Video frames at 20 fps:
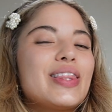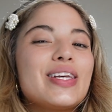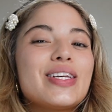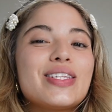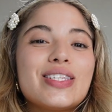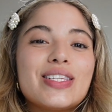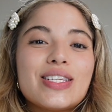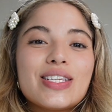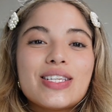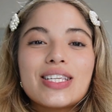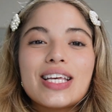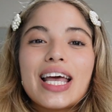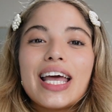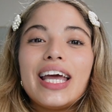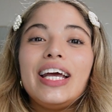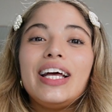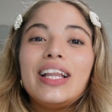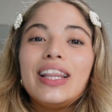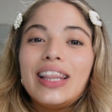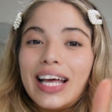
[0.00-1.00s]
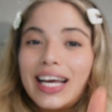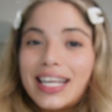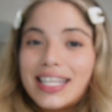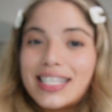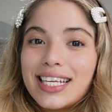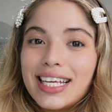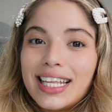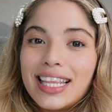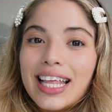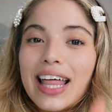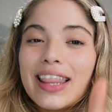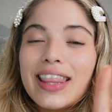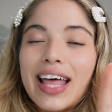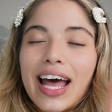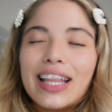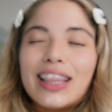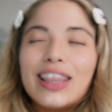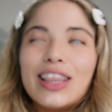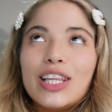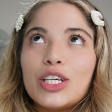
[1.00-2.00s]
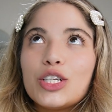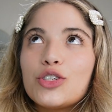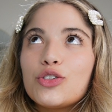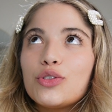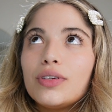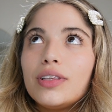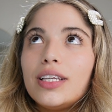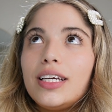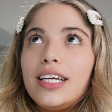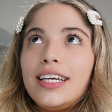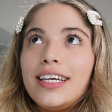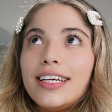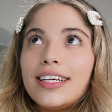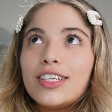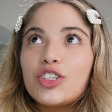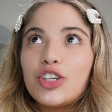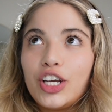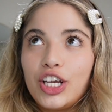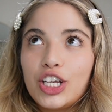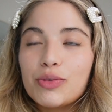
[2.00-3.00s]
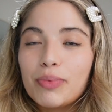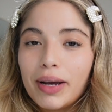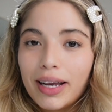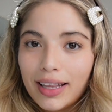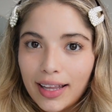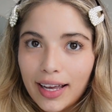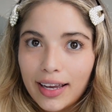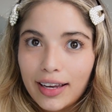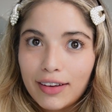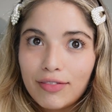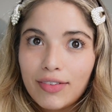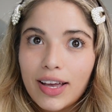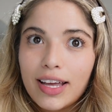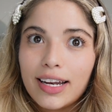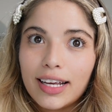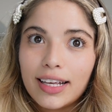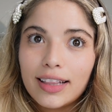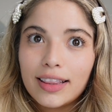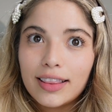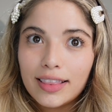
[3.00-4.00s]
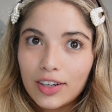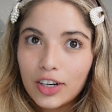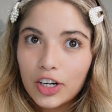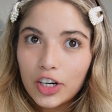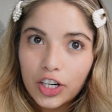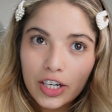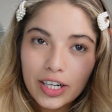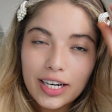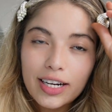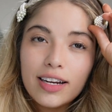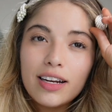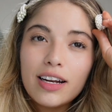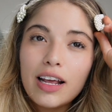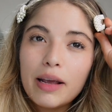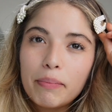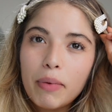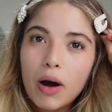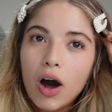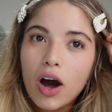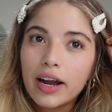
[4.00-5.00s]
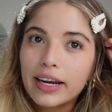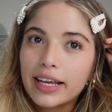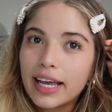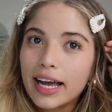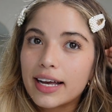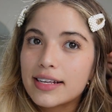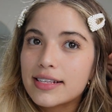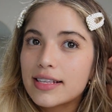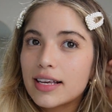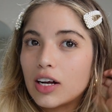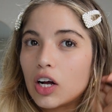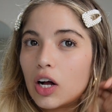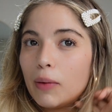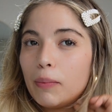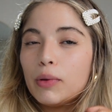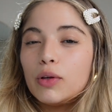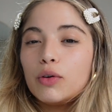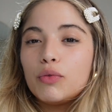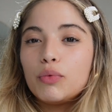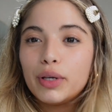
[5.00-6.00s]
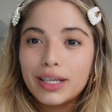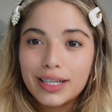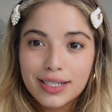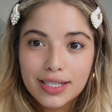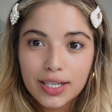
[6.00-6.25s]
This is a lesson that literally changed my life, and I heard it in a podcast a couple of weeks